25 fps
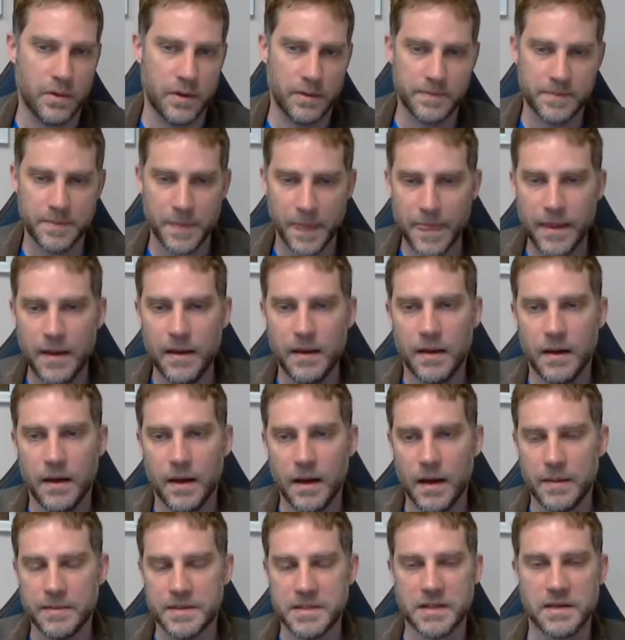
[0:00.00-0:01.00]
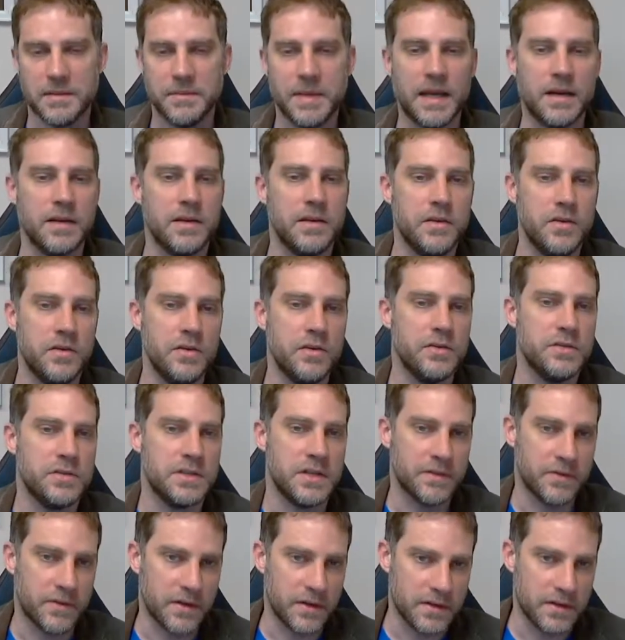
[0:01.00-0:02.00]
one. It's going to make a
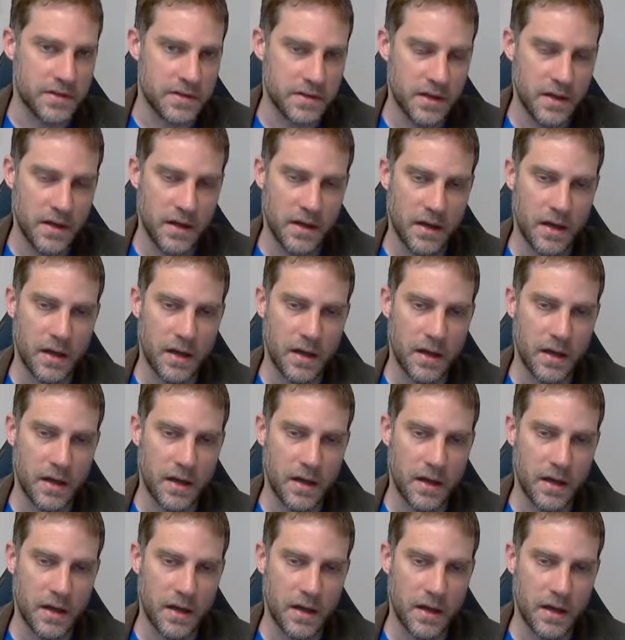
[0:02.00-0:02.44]
huge difference.